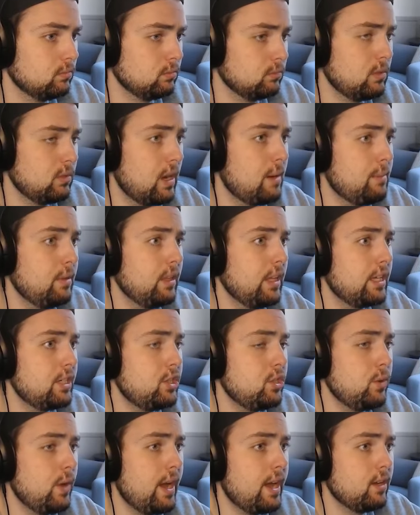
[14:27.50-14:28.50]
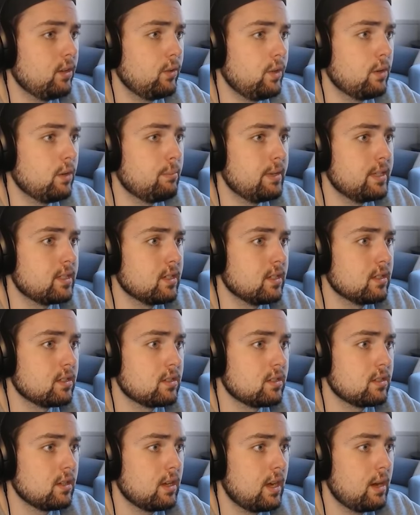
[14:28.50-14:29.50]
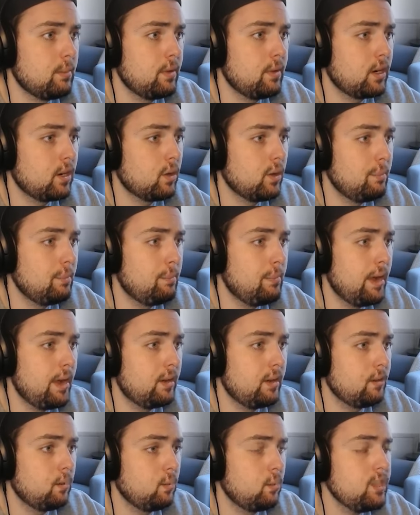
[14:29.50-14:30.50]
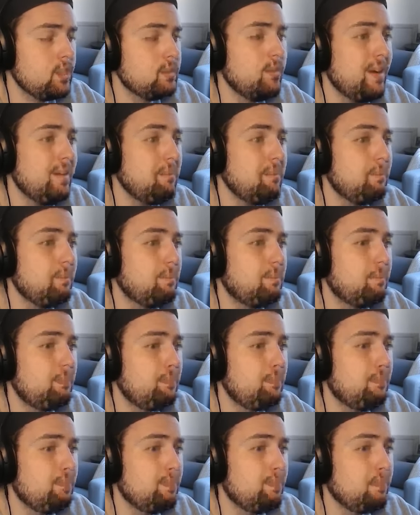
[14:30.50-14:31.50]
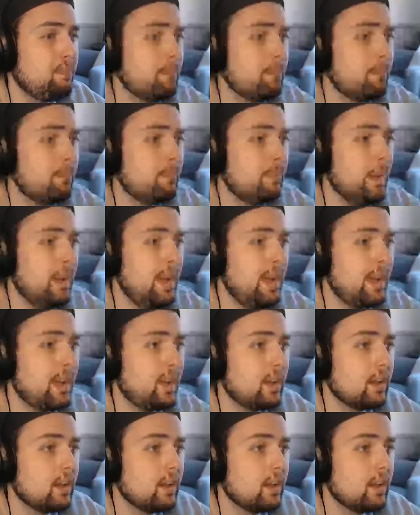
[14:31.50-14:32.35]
Yeah, I'm gonna let you handle your business. I'm gonna go to bed. Where's my bed?